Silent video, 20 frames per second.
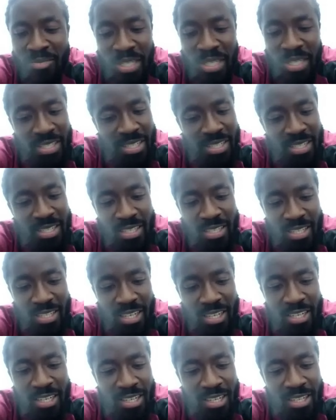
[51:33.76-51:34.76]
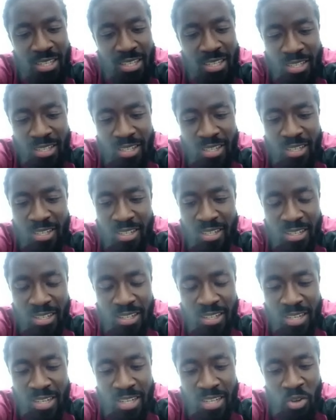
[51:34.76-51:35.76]
medicine is a it's a
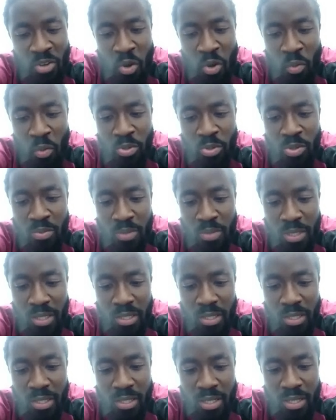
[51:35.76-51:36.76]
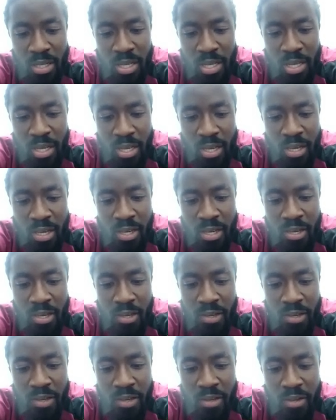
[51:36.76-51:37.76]
it has come to be
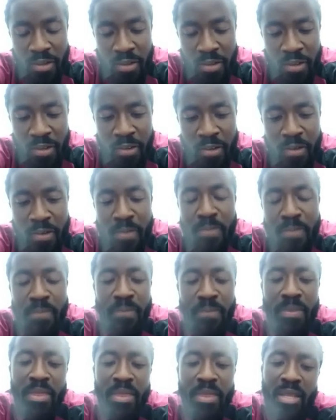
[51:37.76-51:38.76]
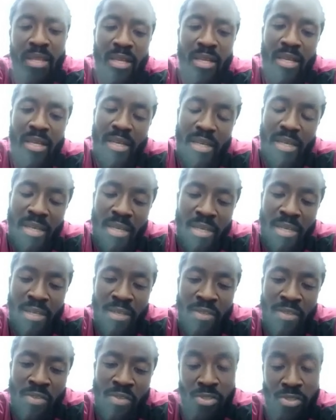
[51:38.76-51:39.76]
a a um
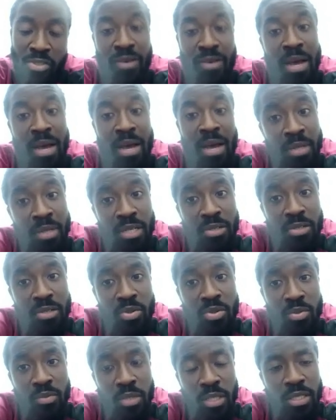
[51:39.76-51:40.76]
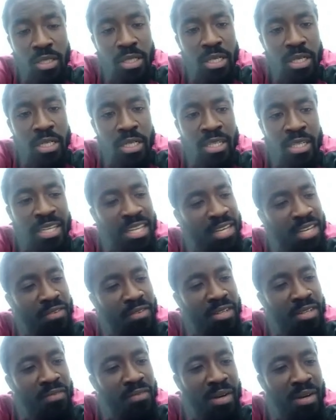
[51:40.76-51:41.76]
a source of happiness to me, and
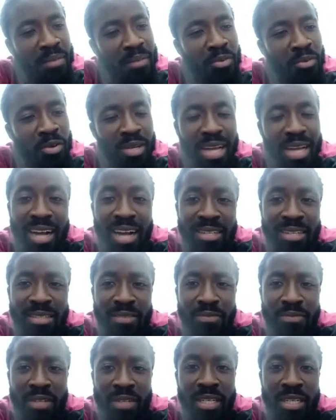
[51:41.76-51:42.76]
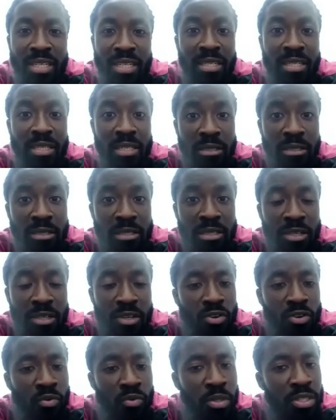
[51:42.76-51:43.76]
even if I'm not actively in it,
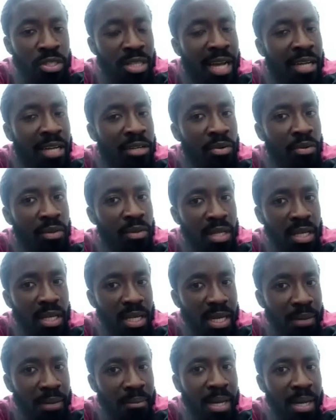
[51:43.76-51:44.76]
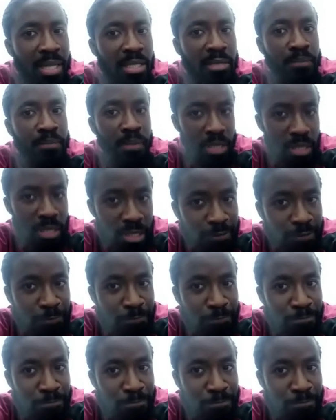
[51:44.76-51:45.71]
which I don't think I might be,